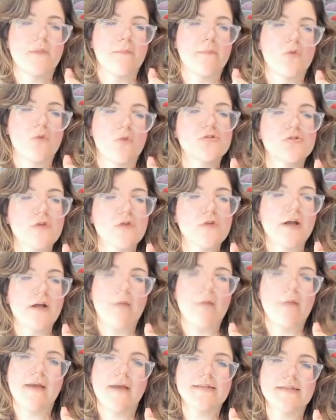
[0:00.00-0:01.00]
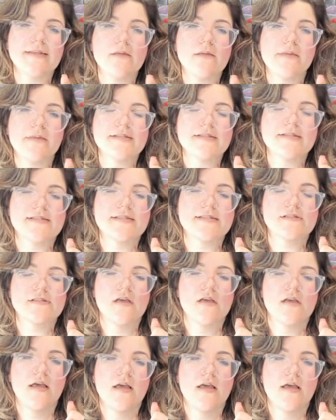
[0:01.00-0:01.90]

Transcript: poster I got back there because it's